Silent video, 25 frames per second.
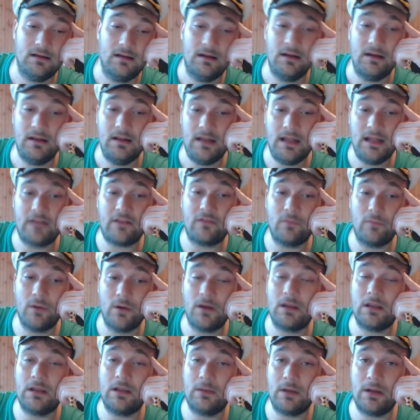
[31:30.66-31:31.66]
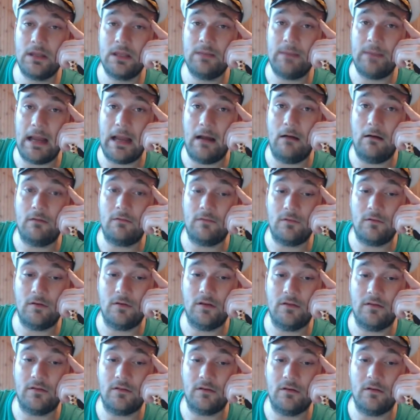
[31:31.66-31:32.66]
it's really, really powerful
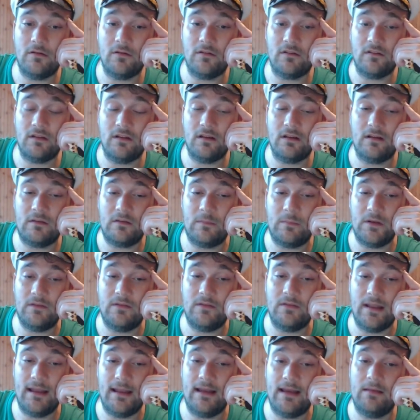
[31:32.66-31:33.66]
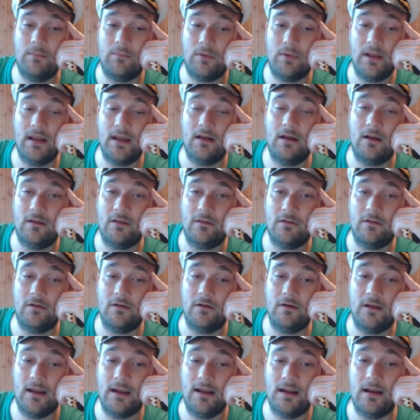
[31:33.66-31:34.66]
on turn 6, but if you had to play it on
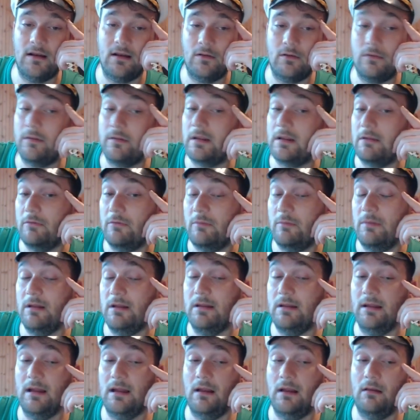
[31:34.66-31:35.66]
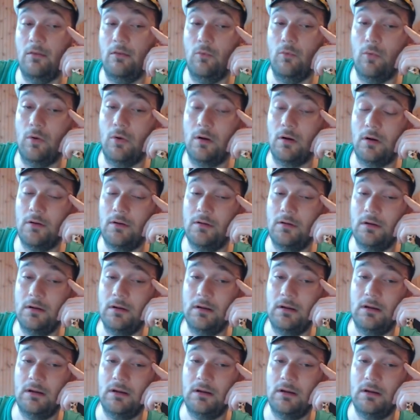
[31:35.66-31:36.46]
turn 8, I don't think it would be the end of the world.